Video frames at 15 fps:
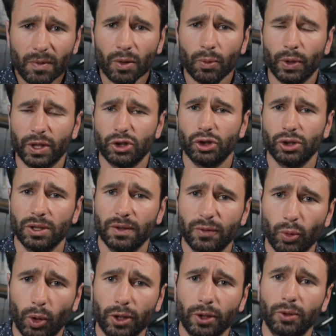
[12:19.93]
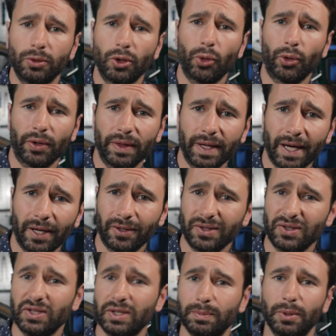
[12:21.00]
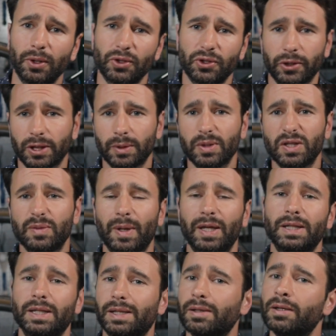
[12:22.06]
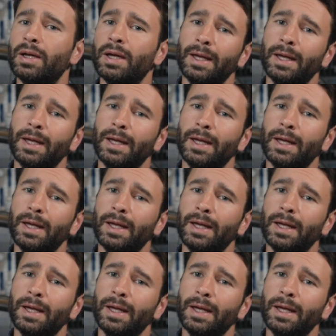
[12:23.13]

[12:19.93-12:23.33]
which if you want to go lower than that on a seat post, you're going to be spending,